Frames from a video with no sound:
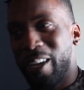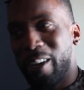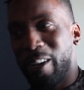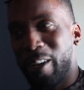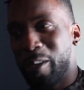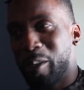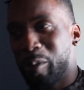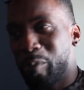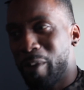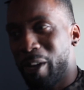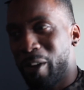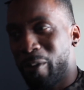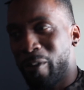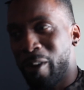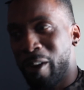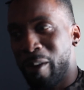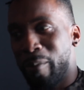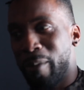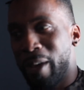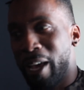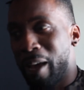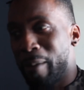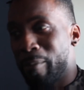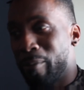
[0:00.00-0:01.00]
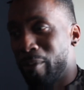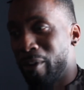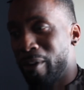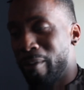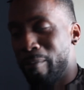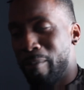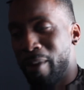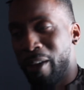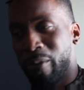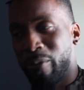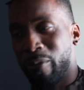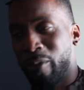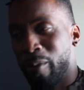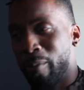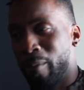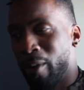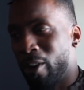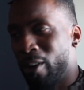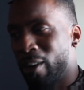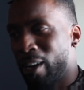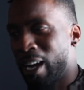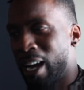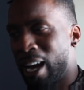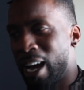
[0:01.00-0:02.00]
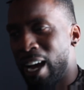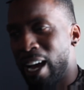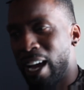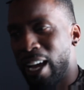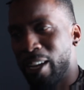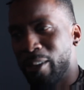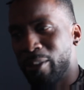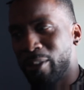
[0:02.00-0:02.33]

He's a big running back, big football guy.